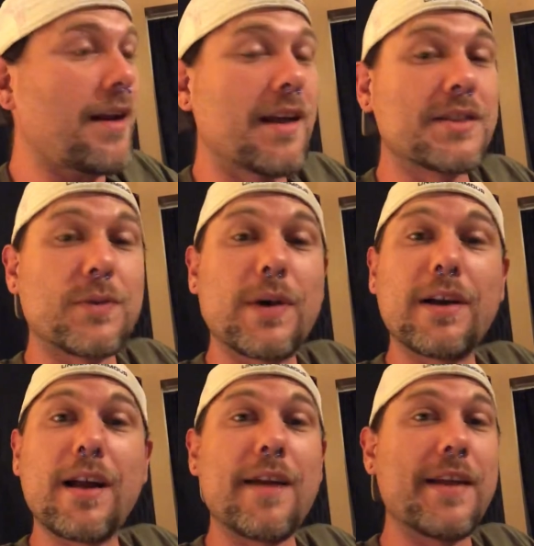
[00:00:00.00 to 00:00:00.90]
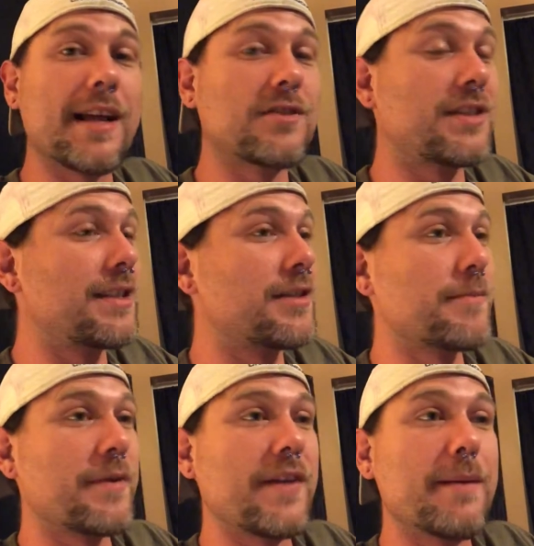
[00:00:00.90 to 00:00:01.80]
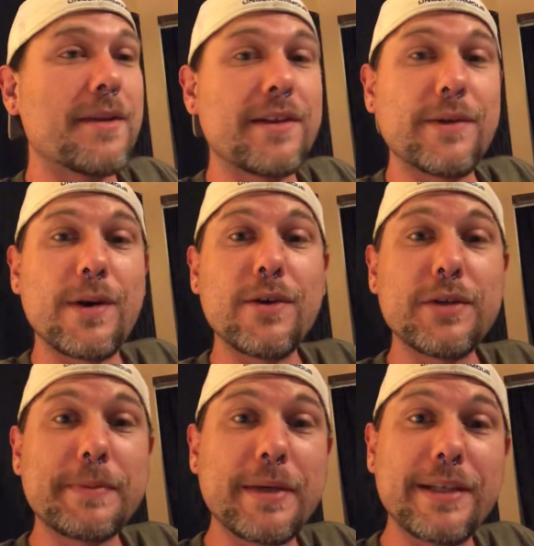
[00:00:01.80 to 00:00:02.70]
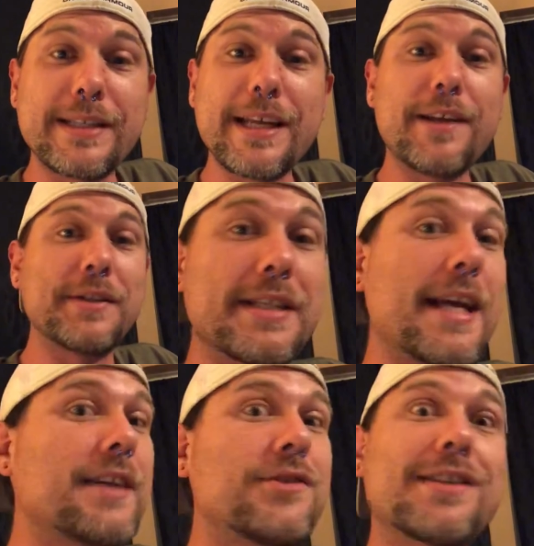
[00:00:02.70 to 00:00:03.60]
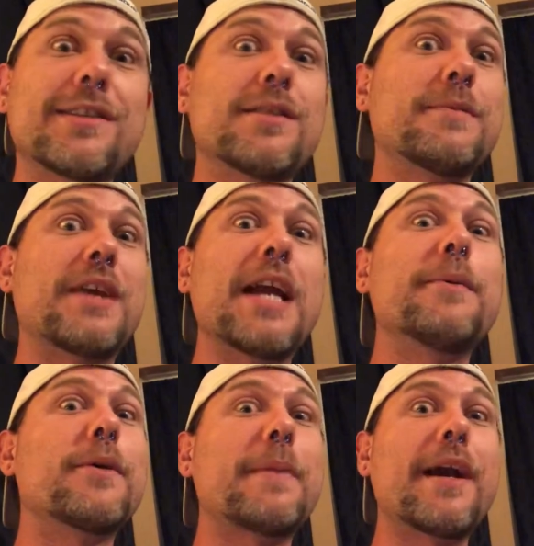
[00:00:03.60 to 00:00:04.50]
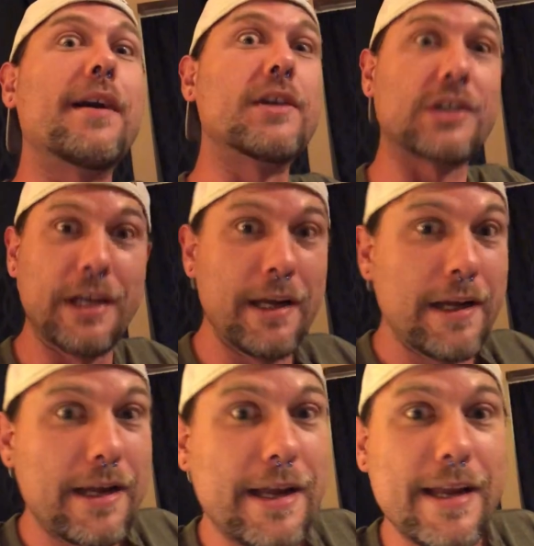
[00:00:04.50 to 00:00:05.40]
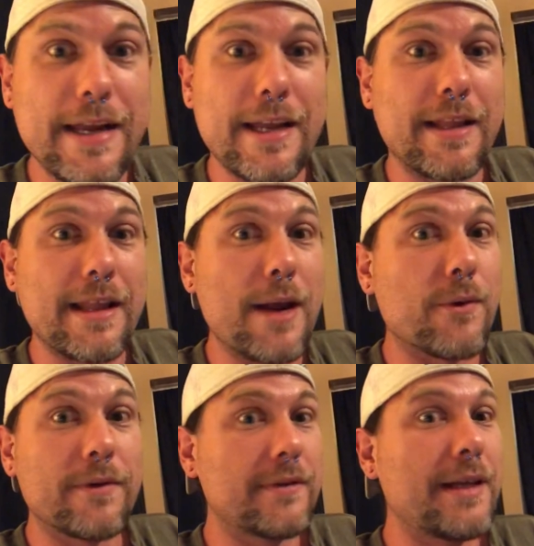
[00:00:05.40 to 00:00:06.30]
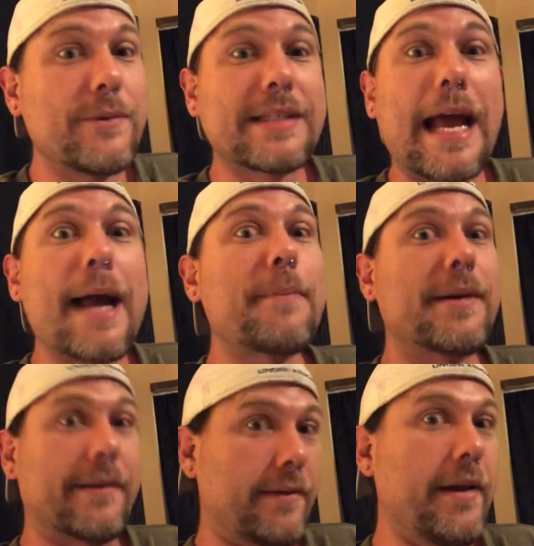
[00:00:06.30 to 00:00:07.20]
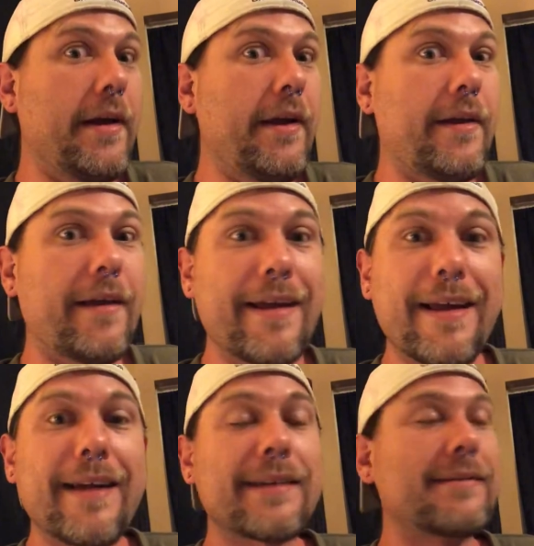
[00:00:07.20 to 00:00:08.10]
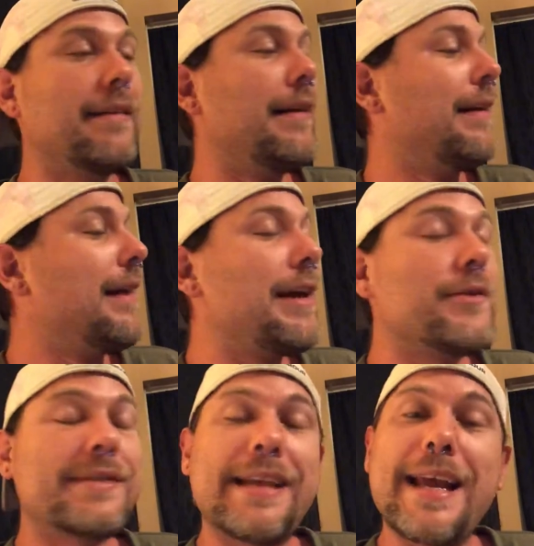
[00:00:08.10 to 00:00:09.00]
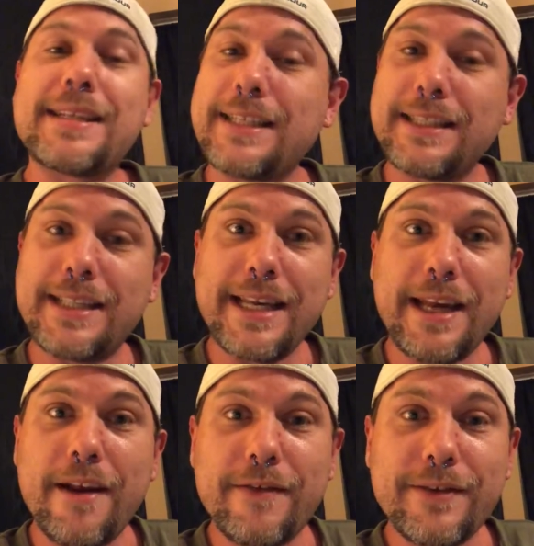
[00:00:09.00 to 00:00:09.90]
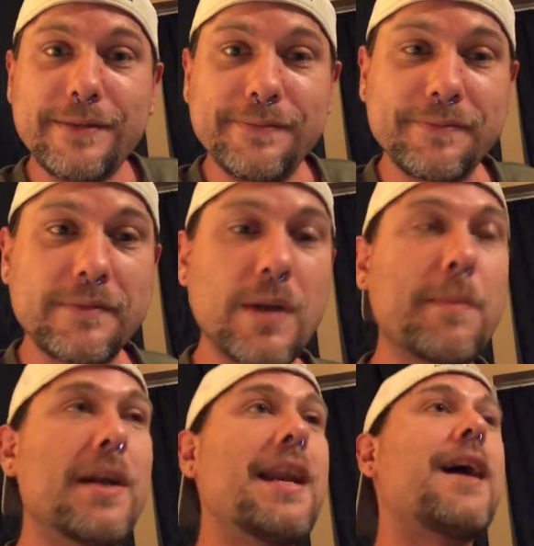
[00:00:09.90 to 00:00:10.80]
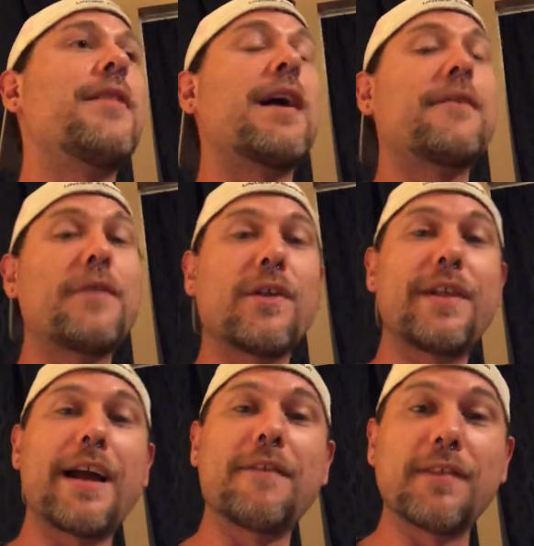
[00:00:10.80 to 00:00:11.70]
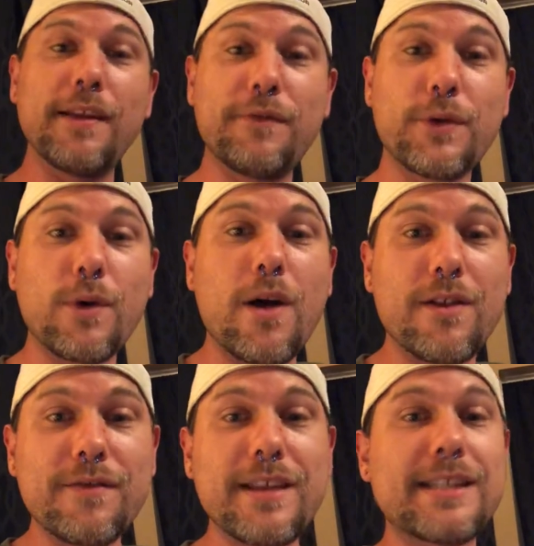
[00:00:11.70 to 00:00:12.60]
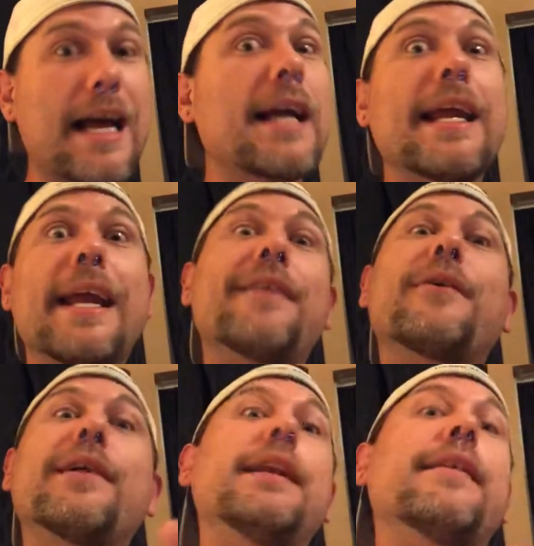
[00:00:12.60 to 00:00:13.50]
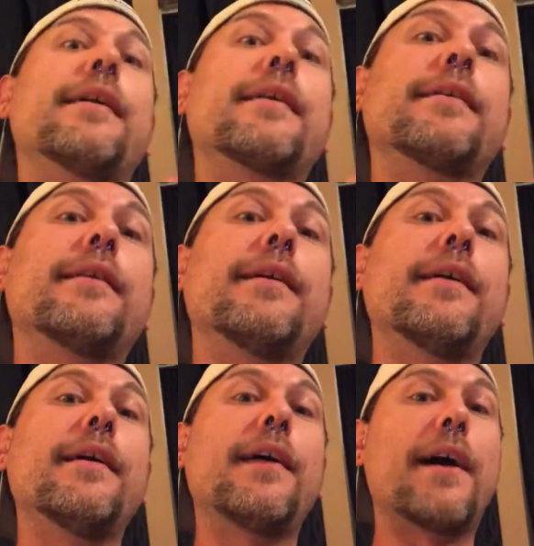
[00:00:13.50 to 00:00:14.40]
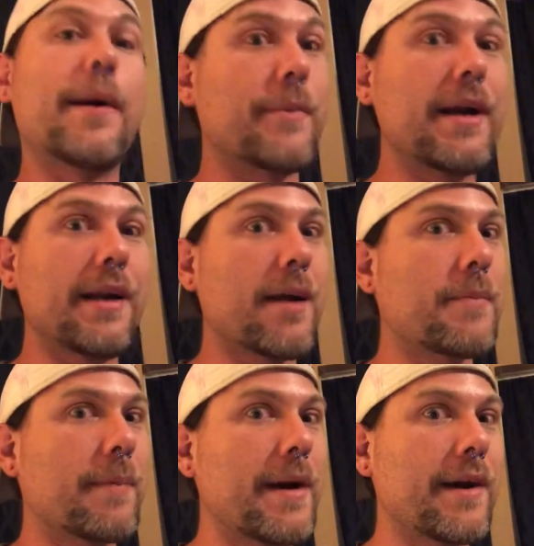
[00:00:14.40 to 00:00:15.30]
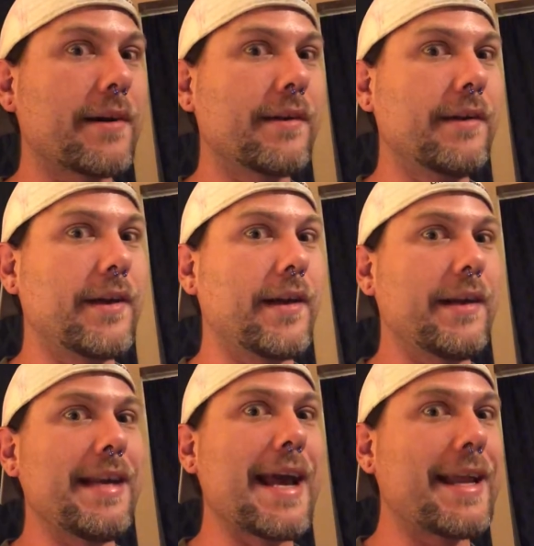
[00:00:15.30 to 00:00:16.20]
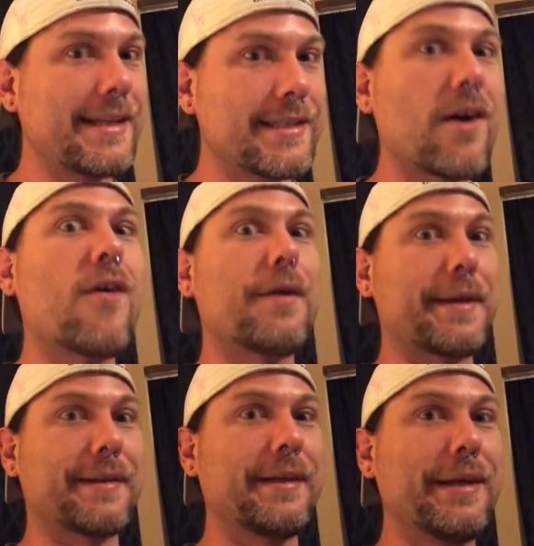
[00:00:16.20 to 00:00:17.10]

I swear to God, the Exorcism of Emily Rose, but instead the Exorcism of Gabriel Parish. And it was happening. It was the nastiest thing ever. But now that I feel that I've lived through all of this, I can handle anything. I'm ready. I'm prepared. Dad is on it.